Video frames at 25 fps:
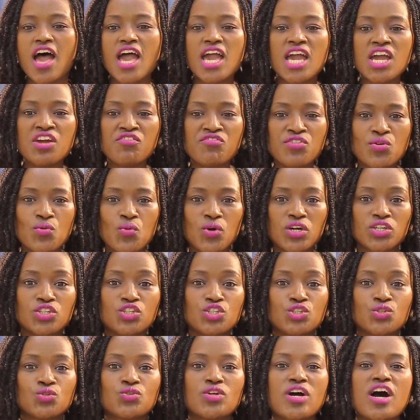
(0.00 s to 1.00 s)
Everyone
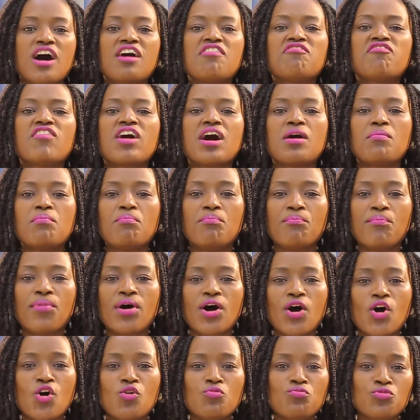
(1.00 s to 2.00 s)
should have a
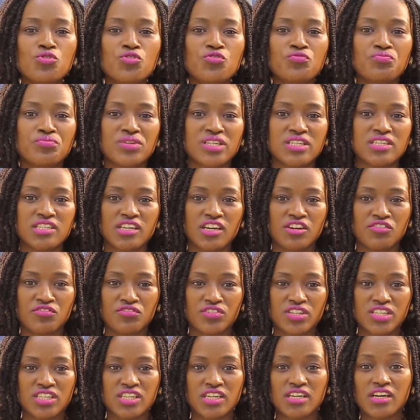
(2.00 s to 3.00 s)
bowel movement
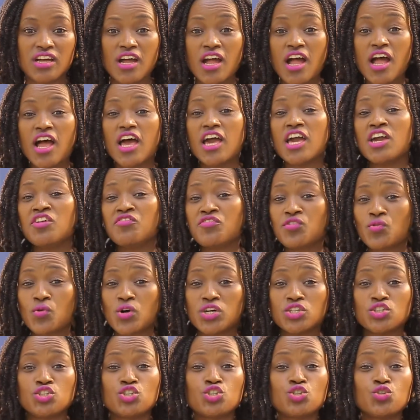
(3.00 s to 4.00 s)
every day.
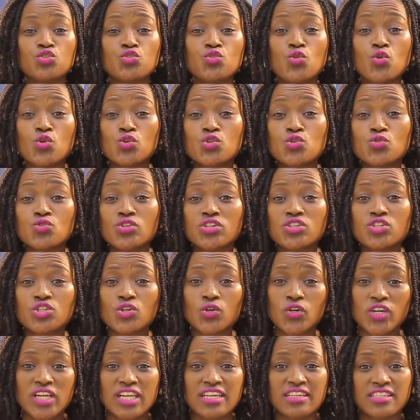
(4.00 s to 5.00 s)
Everyone should go to the
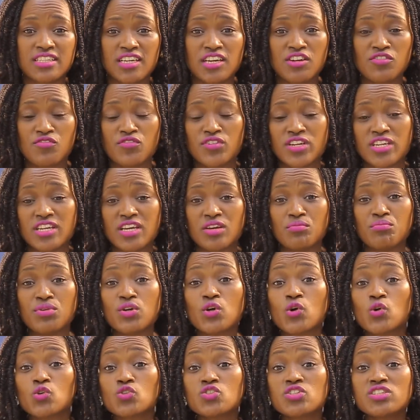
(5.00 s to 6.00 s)
toilet every day
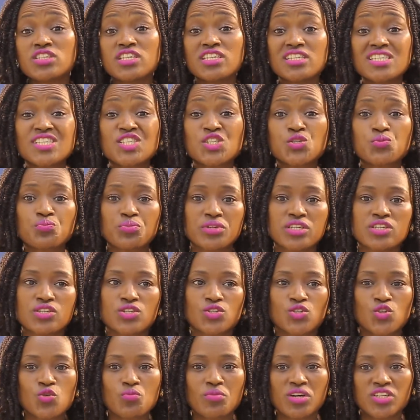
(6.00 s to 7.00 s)
because this speaks
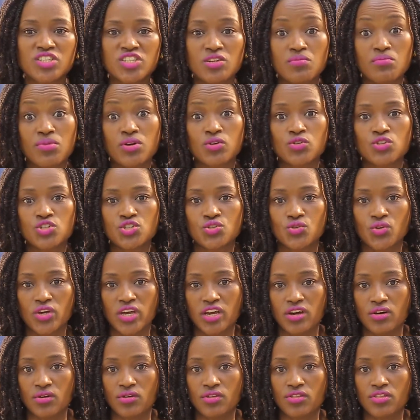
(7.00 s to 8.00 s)
so much about your
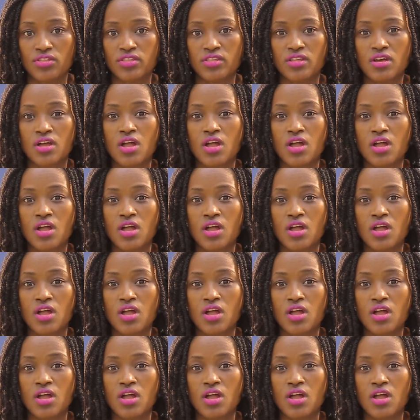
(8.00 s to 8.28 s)
health.